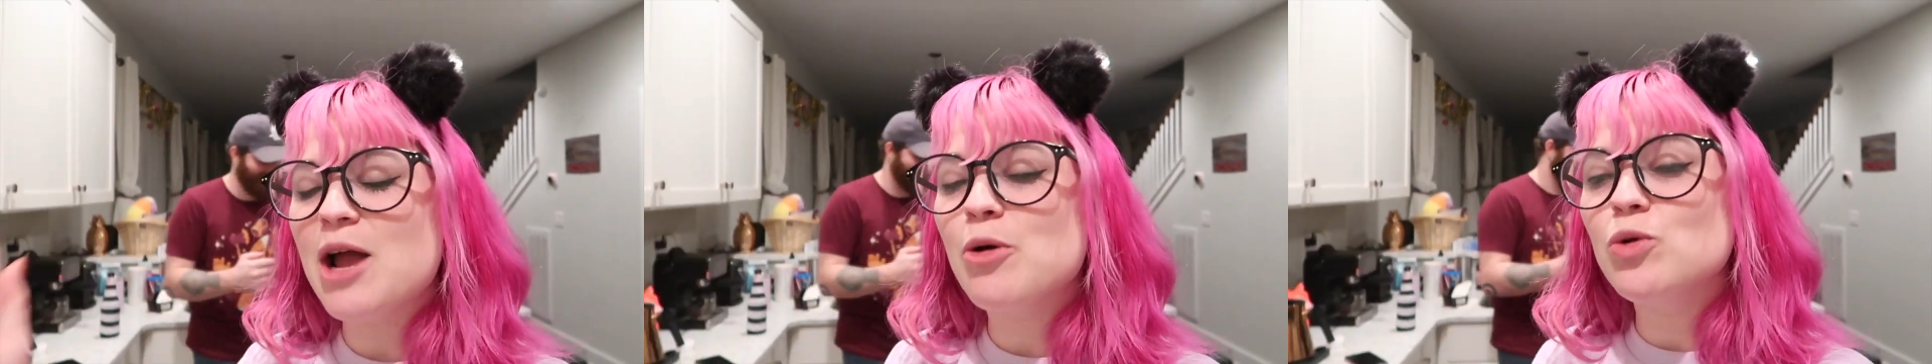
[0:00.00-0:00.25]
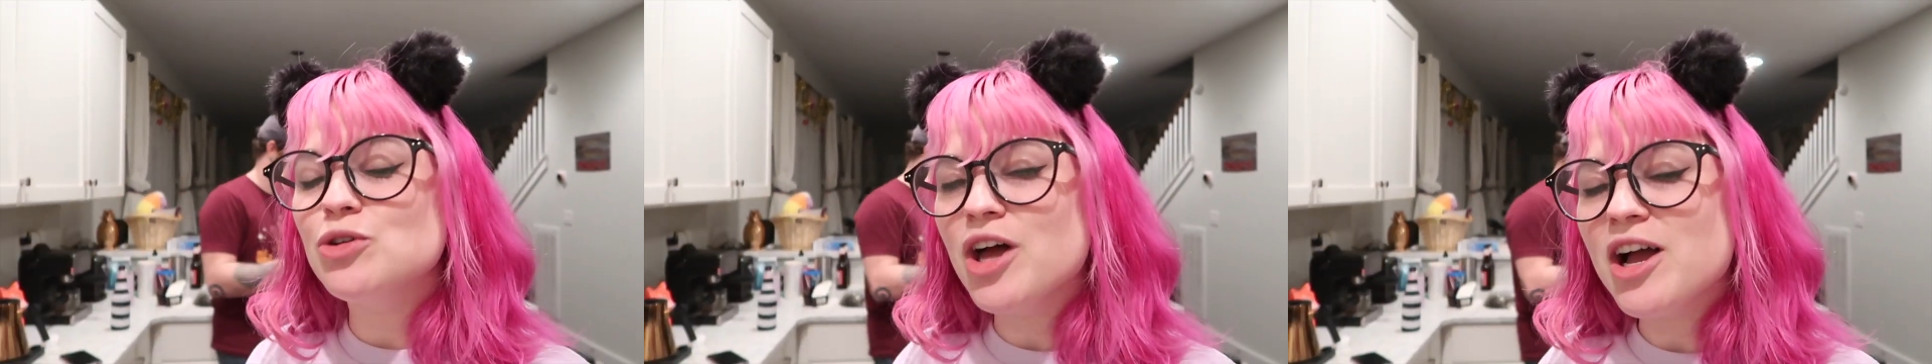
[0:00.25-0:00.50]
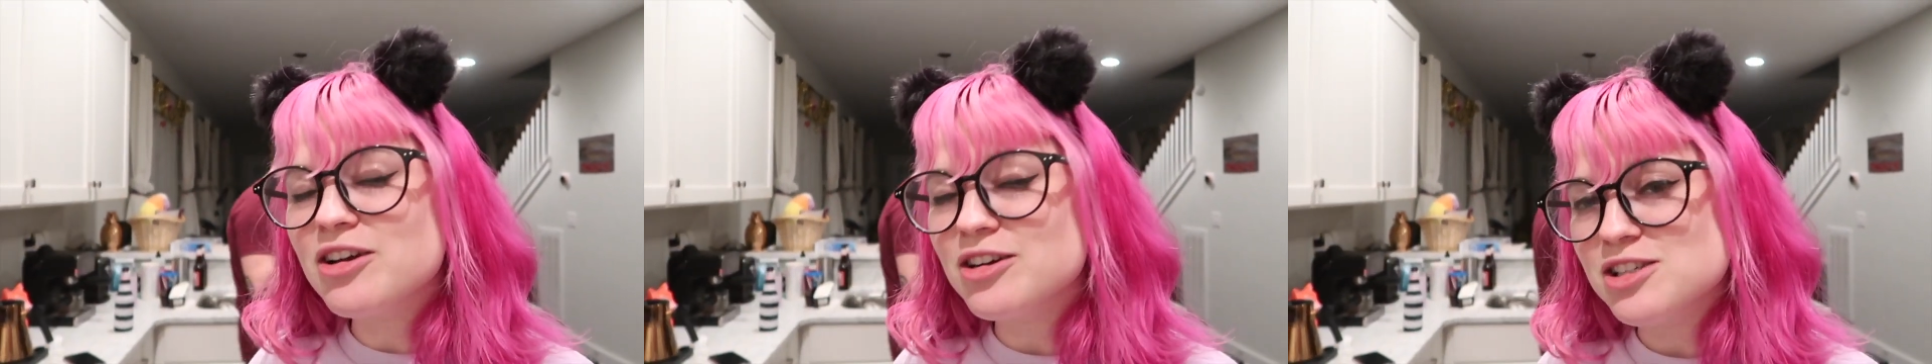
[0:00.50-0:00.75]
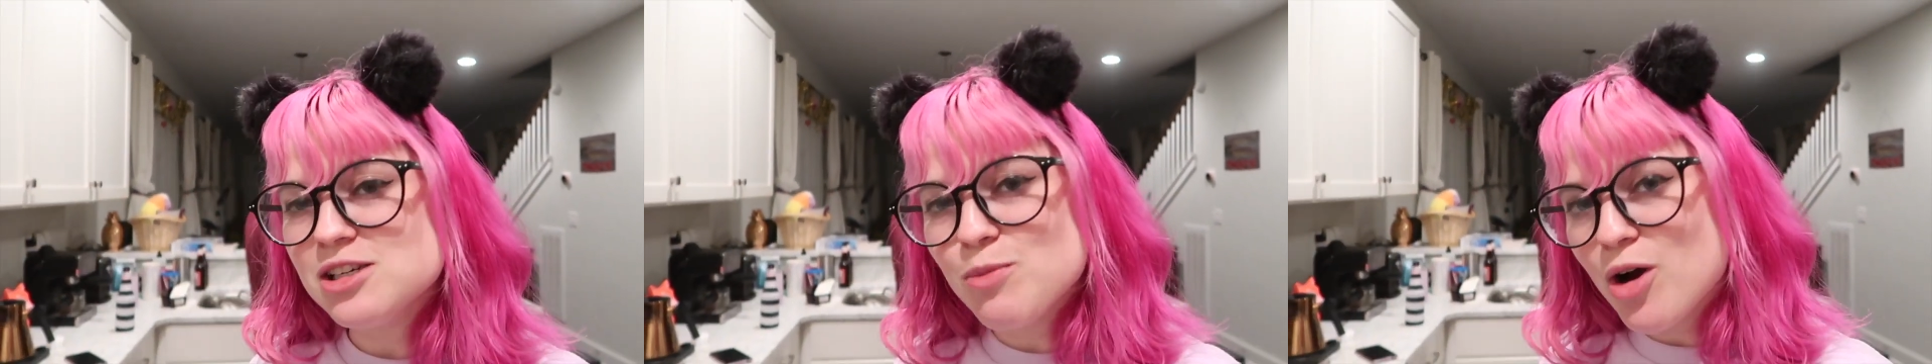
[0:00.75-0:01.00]
I will not
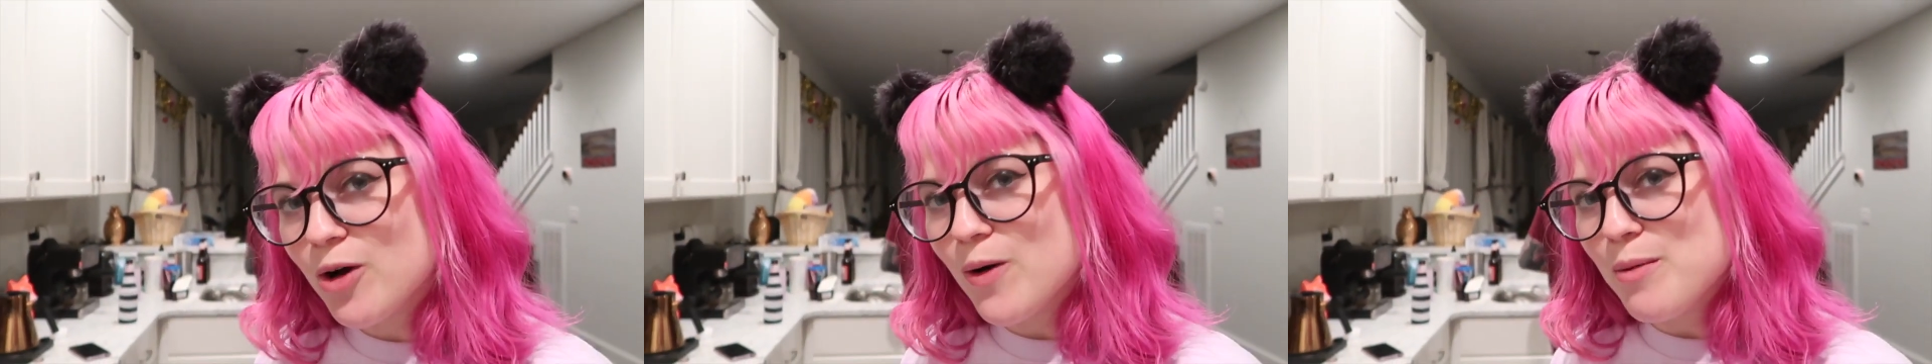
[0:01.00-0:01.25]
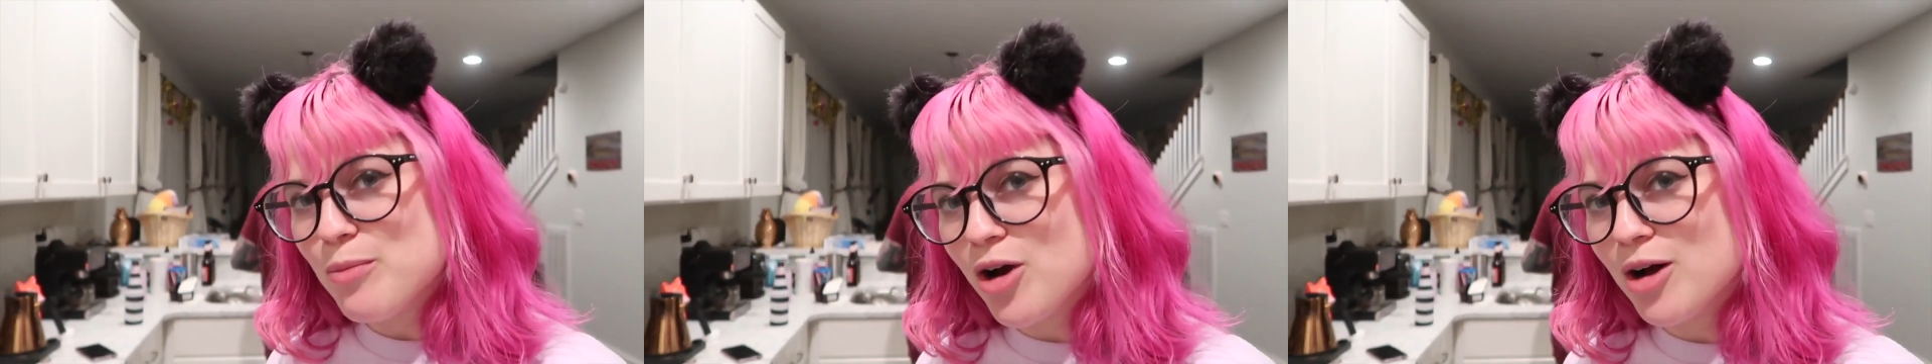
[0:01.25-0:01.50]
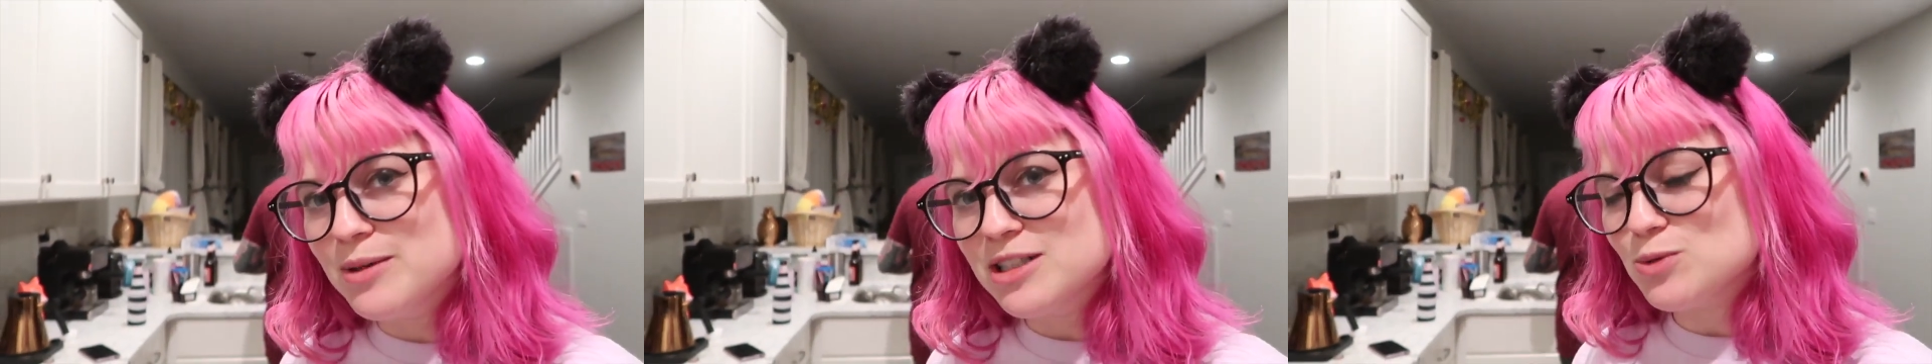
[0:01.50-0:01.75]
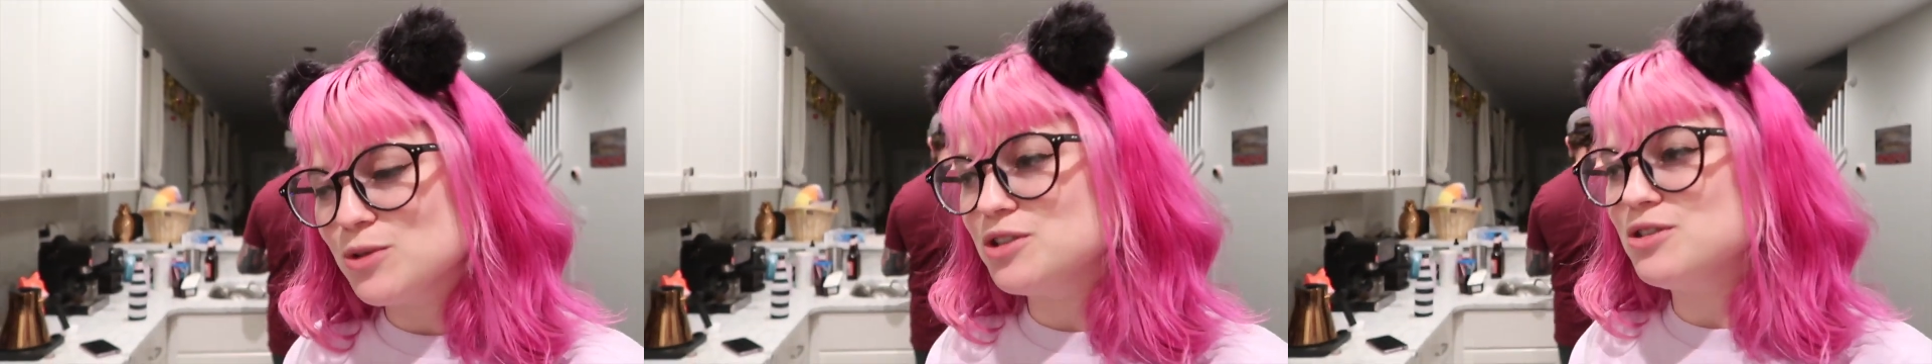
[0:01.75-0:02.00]
cook tomorrow, I
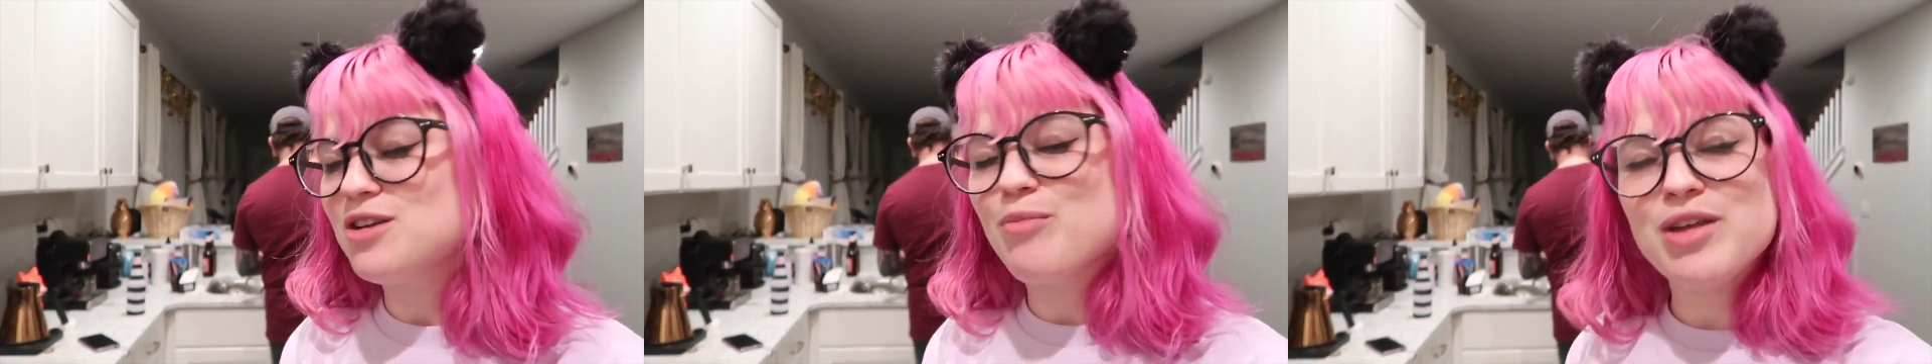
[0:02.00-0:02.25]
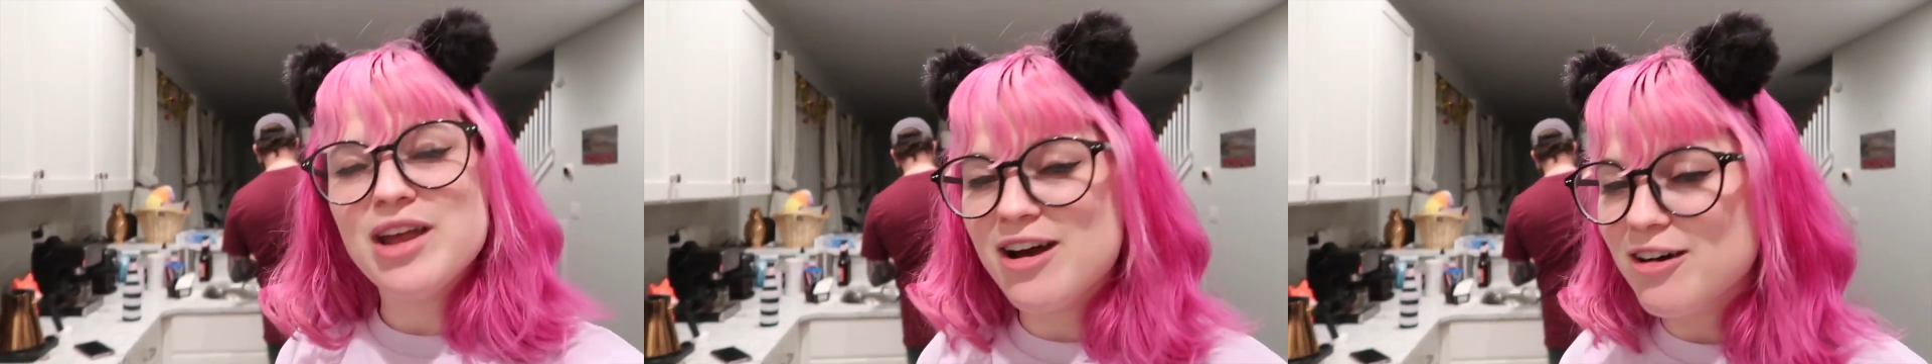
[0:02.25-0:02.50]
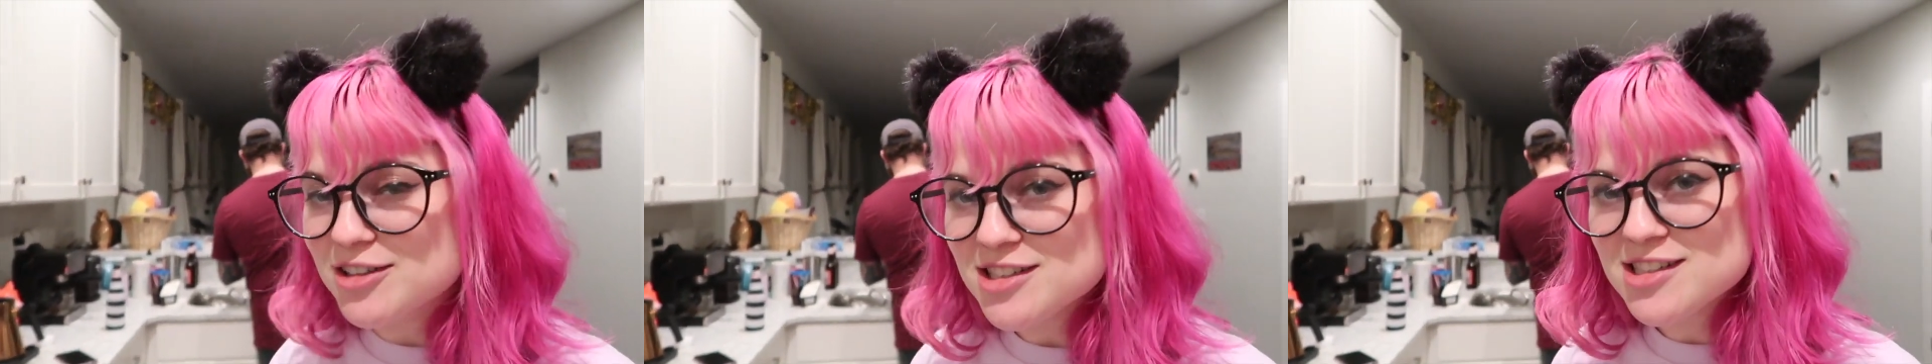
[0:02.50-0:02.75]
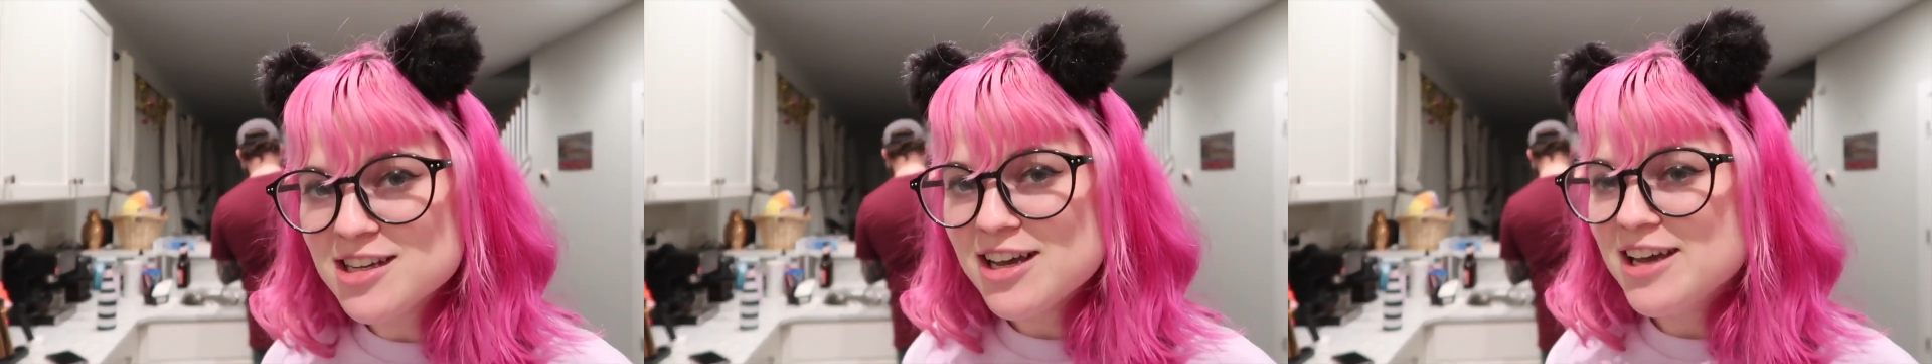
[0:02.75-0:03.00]
promise. We'll do something
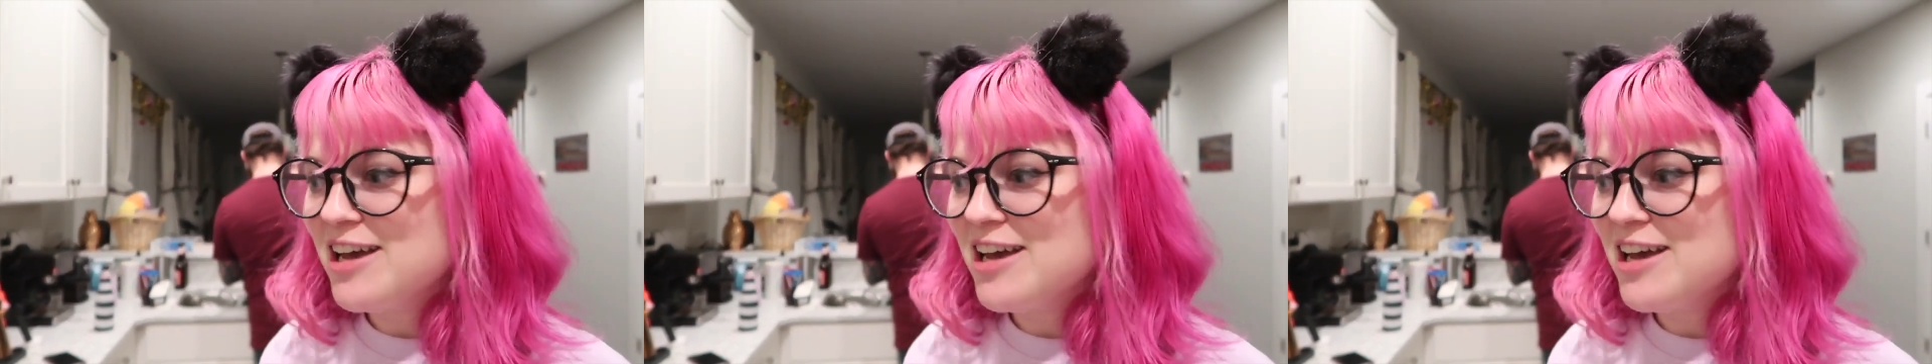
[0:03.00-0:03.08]
else.